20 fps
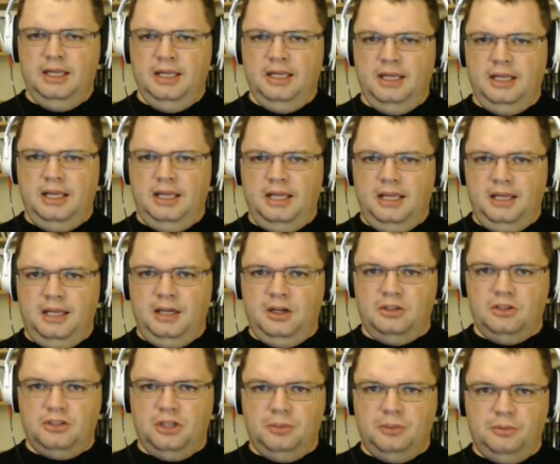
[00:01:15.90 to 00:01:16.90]

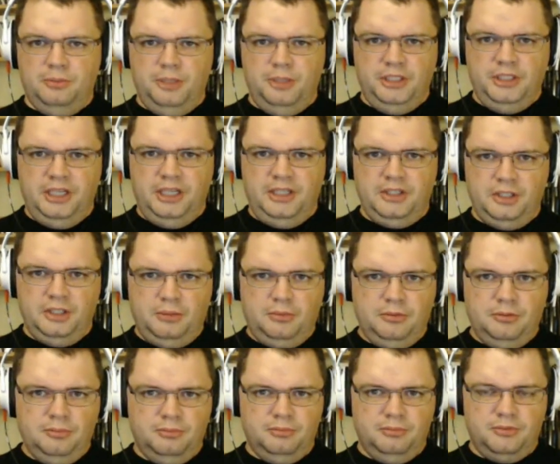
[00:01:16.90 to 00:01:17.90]
on top of my day job.
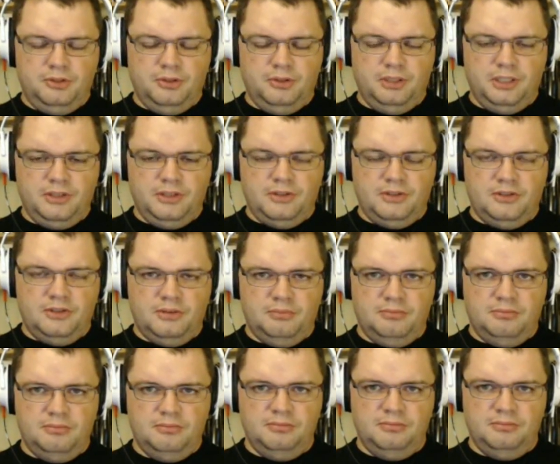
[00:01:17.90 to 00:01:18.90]
So that's
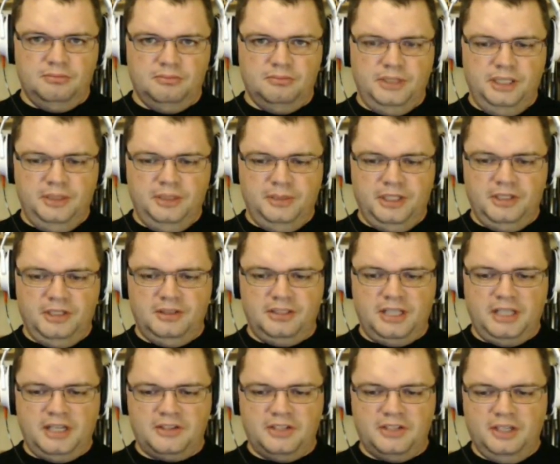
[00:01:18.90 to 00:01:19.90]
been a bit
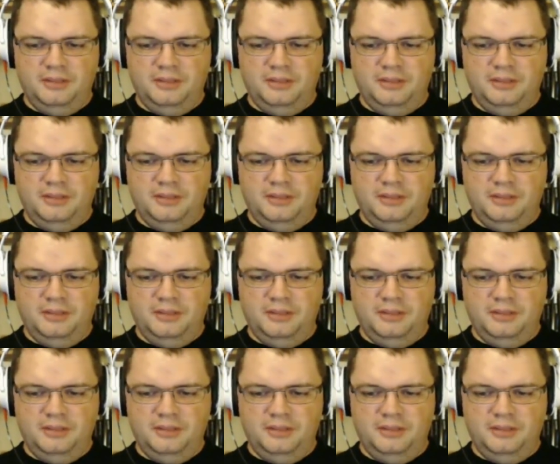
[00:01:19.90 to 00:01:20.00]
taxing.